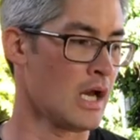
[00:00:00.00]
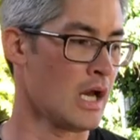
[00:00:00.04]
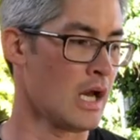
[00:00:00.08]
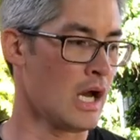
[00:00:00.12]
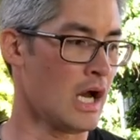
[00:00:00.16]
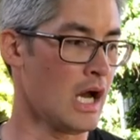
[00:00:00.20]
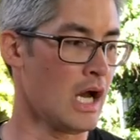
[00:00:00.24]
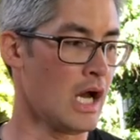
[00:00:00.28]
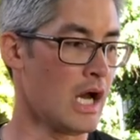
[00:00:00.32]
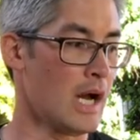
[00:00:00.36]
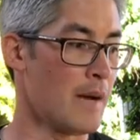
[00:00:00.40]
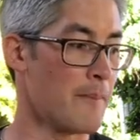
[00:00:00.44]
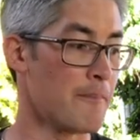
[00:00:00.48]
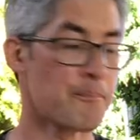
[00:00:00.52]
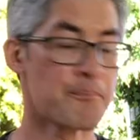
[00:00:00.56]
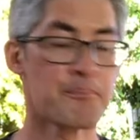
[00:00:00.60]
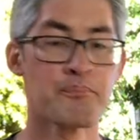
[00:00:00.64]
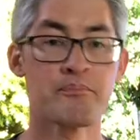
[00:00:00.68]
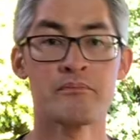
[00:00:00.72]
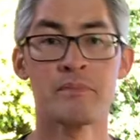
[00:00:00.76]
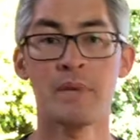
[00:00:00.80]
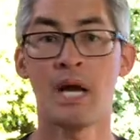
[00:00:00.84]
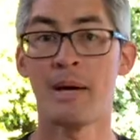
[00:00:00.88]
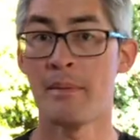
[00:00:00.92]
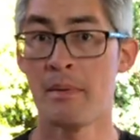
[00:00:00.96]
I'm
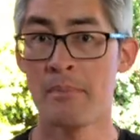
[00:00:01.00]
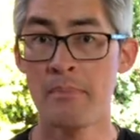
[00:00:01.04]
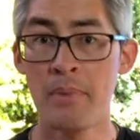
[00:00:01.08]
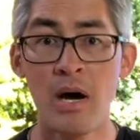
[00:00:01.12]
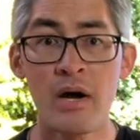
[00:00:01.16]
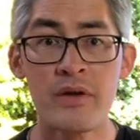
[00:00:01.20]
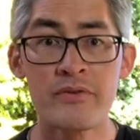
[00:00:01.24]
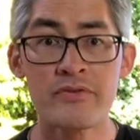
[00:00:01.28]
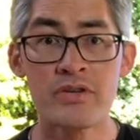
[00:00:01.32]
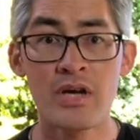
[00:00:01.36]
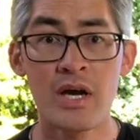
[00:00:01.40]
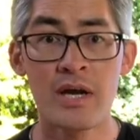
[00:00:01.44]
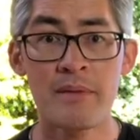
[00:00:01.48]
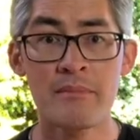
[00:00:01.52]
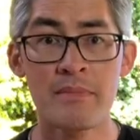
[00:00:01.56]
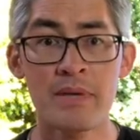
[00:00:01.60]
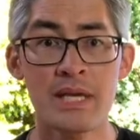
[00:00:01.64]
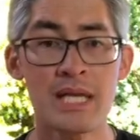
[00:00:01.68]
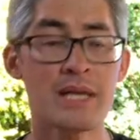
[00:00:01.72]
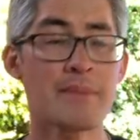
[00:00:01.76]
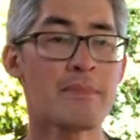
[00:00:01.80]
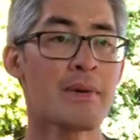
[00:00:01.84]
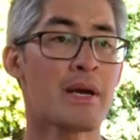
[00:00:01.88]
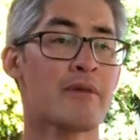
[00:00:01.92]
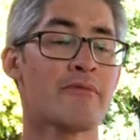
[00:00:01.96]
a part-time
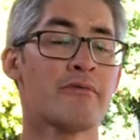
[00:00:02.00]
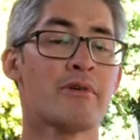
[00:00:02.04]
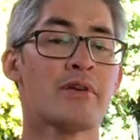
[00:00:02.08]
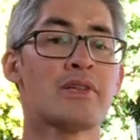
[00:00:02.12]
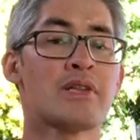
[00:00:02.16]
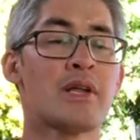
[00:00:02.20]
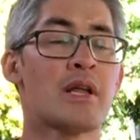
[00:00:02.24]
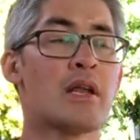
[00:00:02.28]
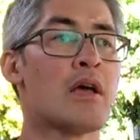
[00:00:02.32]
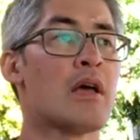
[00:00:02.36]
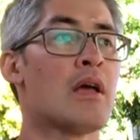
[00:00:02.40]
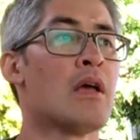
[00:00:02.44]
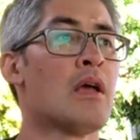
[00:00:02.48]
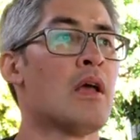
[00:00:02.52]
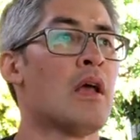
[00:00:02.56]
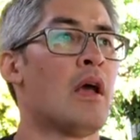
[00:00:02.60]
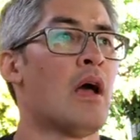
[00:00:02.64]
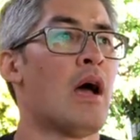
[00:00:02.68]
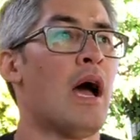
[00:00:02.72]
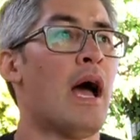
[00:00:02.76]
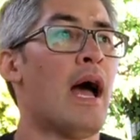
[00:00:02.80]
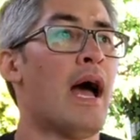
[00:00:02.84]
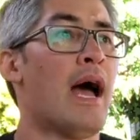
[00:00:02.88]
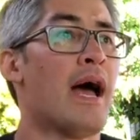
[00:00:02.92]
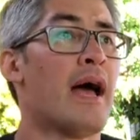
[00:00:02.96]
eBay reseller,
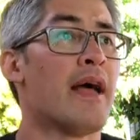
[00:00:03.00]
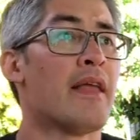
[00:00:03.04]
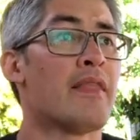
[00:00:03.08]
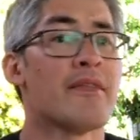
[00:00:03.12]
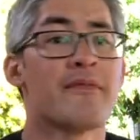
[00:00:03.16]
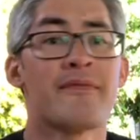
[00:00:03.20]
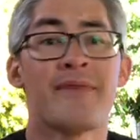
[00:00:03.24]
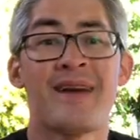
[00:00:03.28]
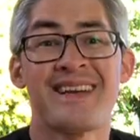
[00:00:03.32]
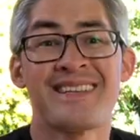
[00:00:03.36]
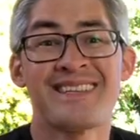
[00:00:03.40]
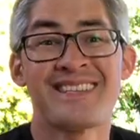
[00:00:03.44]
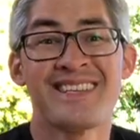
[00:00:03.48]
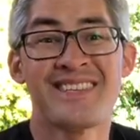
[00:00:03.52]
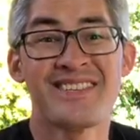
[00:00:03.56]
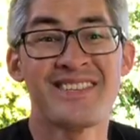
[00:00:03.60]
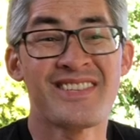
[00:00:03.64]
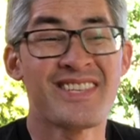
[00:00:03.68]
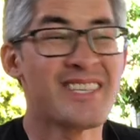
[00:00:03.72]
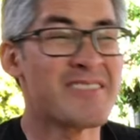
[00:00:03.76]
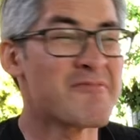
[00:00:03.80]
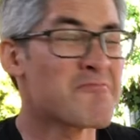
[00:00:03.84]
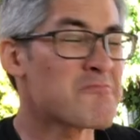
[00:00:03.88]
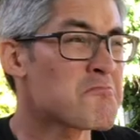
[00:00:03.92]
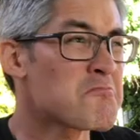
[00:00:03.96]
and the fact is
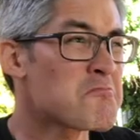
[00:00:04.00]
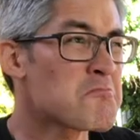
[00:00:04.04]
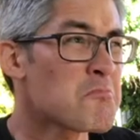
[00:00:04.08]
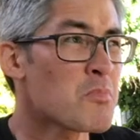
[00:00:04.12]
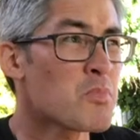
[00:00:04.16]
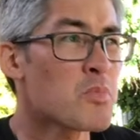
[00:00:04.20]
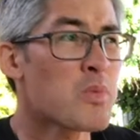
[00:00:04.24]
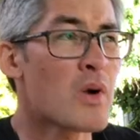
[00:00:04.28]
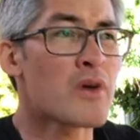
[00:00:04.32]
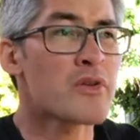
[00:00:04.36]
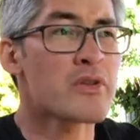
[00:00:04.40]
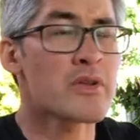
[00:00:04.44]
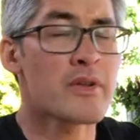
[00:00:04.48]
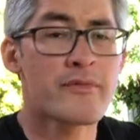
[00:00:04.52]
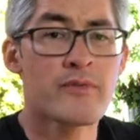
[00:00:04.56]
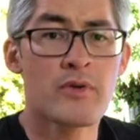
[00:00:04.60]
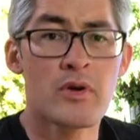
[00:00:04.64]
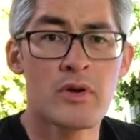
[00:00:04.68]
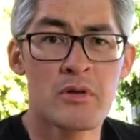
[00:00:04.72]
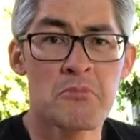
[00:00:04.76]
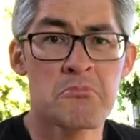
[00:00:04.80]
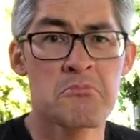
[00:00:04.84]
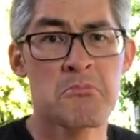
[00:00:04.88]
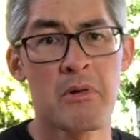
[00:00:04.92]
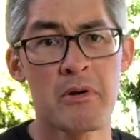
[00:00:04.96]
that whilst I've
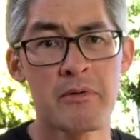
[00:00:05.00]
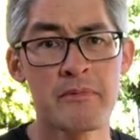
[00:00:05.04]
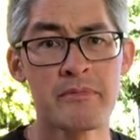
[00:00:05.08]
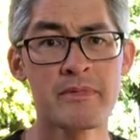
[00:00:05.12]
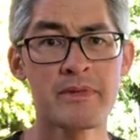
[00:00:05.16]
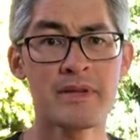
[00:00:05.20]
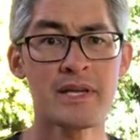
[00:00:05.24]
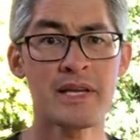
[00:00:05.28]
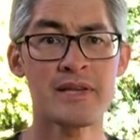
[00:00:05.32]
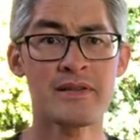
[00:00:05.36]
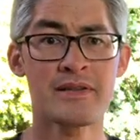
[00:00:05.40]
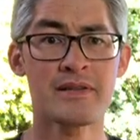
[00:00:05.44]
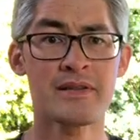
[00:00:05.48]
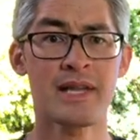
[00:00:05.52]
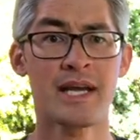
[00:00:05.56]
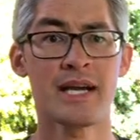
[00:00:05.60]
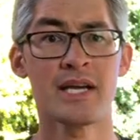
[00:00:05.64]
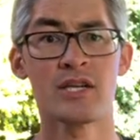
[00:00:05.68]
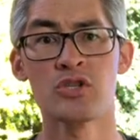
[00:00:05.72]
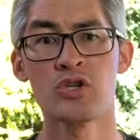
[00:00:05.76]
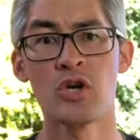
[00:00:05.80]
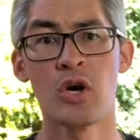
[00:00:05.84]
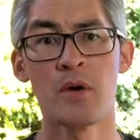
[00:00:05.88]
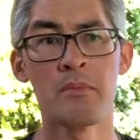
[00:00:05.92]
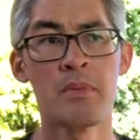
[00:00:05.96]
got a decent day
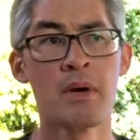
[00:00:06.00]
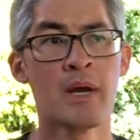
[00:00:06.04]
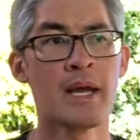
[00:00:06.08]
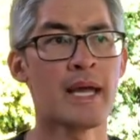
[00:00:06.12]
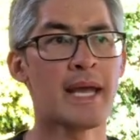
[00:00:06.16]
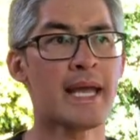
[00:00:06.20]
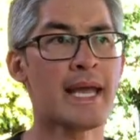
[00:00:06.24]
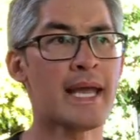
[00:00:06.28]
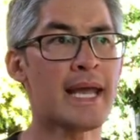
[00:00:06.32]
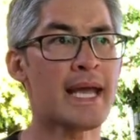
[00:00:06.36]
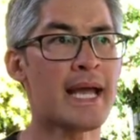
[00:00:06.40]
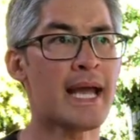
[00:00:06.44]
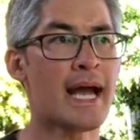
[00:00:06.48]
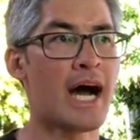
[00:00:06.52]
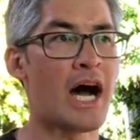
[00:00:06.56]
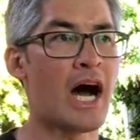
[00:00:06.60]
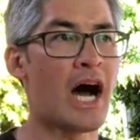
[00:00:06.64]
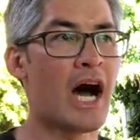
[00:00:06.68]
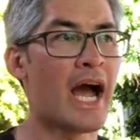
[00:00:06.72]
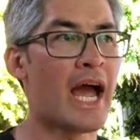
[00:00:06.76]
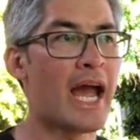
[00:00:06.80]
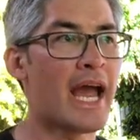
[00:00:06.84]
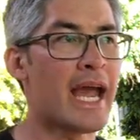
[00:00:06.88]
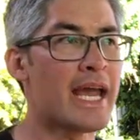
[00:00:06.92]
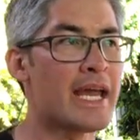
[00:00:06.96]
job,
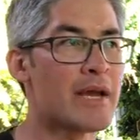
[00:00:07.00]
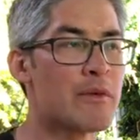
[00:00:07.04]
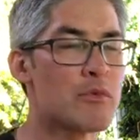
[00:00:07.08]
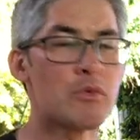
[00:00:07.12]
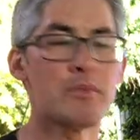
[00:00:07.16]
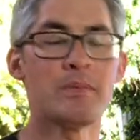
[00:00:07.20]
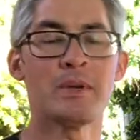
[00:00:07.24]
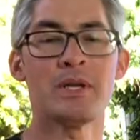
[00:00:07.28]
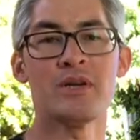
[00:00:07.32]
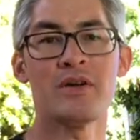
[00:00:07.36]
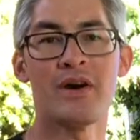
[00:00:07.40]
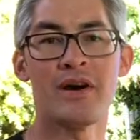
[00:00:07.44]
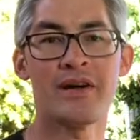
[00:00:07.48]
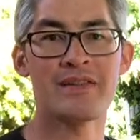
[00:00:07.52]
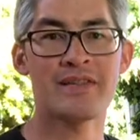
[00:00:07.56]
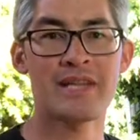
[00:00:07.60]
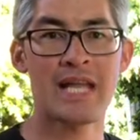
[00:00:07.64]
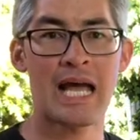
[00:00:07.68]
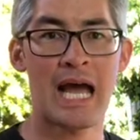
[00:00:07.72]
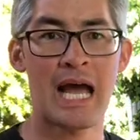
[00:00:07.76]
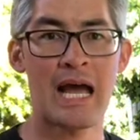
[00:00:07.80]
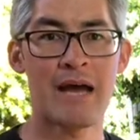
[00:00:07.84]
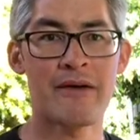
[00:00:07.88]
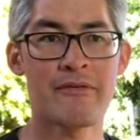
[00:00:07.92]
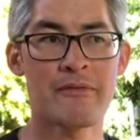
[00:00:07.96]
it would be nice to
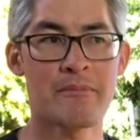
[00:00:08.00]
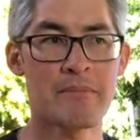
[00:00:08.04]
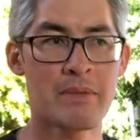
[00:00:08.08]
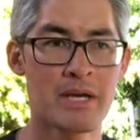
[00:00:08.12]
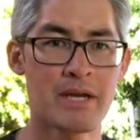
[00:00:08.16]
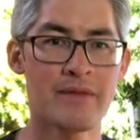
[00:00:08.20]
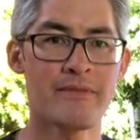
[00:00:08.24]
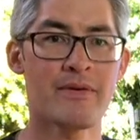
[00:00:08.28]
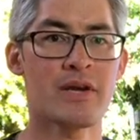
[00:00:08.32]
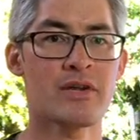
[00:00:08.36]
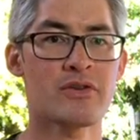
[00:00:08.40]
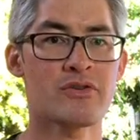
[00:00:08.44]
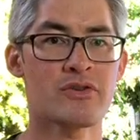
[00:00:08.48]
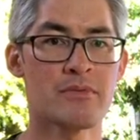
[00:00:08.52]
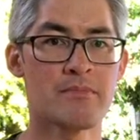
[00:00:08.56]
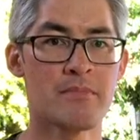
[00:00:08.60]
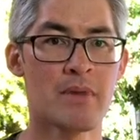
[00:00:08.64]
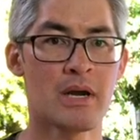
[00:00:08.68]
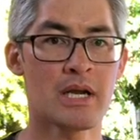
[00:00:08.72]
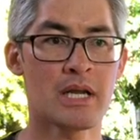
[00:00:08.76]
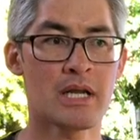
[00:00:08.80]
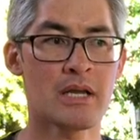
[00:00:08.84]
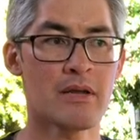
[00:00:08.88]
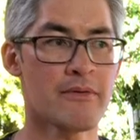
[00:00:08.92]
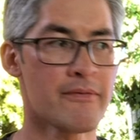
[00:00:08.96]
have a bit of extra
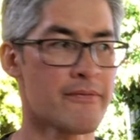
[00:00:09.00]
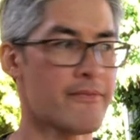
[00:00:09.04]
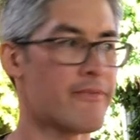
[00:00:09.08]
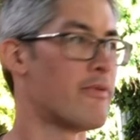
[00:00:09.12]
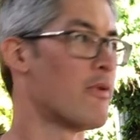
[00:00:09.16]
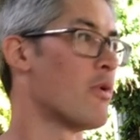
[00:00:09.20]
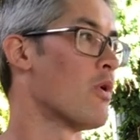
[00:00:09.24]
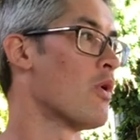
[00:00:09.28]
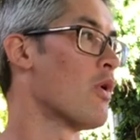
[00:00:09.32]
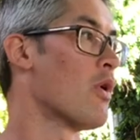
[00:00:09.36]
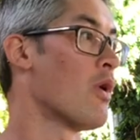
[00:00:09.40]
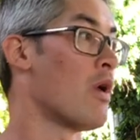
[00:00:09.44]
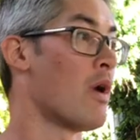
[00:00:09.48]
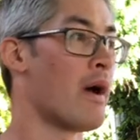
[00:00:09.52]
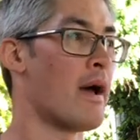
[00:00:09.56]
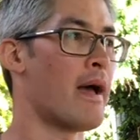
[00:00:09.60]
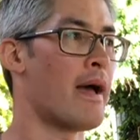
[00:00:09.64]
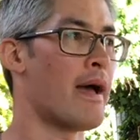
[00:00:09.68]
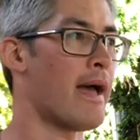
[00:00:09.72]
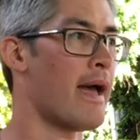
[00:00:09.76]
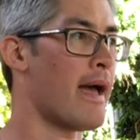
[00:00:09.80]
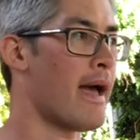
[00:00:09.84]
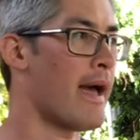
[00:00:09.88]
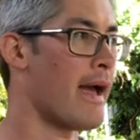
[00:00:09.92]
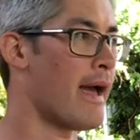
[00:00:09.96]
money for
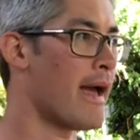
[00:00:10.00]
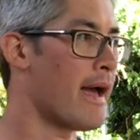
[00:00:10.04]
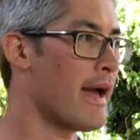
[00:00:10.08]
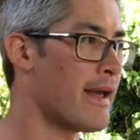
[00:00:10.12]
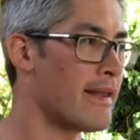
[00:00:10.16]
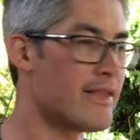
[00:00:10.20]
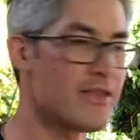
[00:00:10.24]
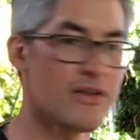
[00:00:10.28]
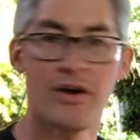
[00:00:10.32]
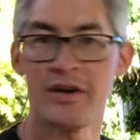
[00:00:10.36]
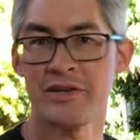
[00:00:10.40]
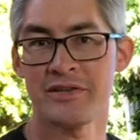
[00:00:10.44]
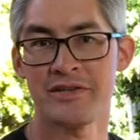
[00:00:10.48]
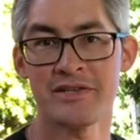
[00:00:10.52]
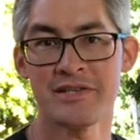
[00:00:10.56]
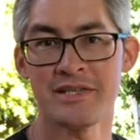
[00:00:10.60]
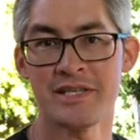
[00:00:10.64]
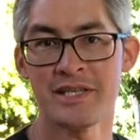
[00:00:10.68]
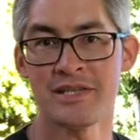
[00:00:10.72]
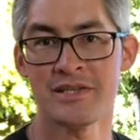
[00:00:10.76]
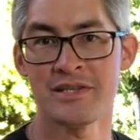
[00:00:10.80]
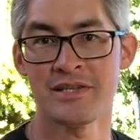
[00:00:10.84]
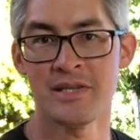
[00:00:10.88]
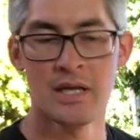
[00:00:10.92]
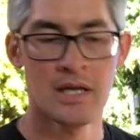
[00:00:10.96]

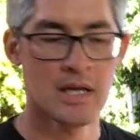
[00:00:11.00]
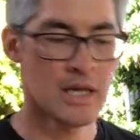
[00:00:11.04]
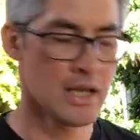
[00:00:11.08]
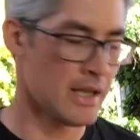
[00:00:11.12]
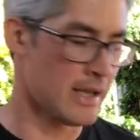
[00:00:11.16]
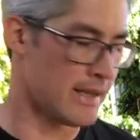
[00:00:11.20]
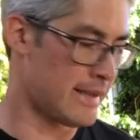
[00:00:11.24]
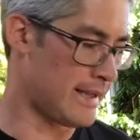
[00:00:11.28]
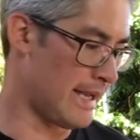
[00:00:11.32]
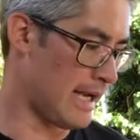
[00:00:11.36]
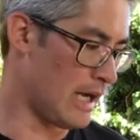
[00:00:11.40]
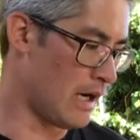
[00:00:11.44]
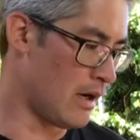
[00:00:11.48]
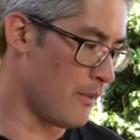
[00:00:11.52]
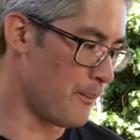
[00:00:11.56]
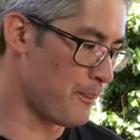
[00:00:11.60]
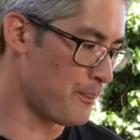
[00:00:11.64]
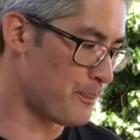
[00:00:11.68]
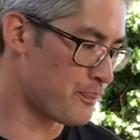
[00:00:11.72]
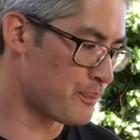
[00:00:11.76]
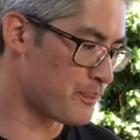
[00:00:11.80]
niceties. Now,